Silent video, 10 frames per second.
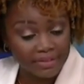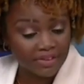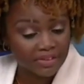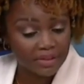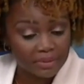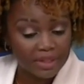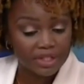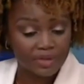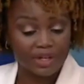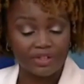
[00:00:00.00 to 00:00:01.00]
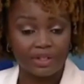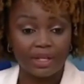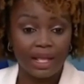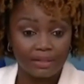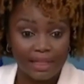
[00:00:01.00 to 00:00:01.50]
This is an
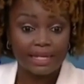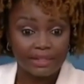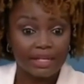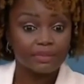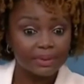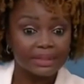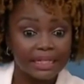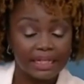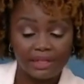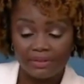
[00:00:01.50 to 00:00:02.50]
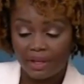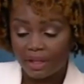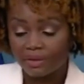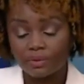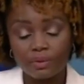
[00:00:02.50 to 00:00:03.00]
administration that does believe
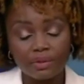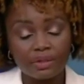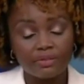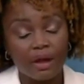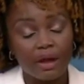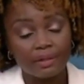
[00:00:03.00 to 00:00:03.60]
in the rule of law.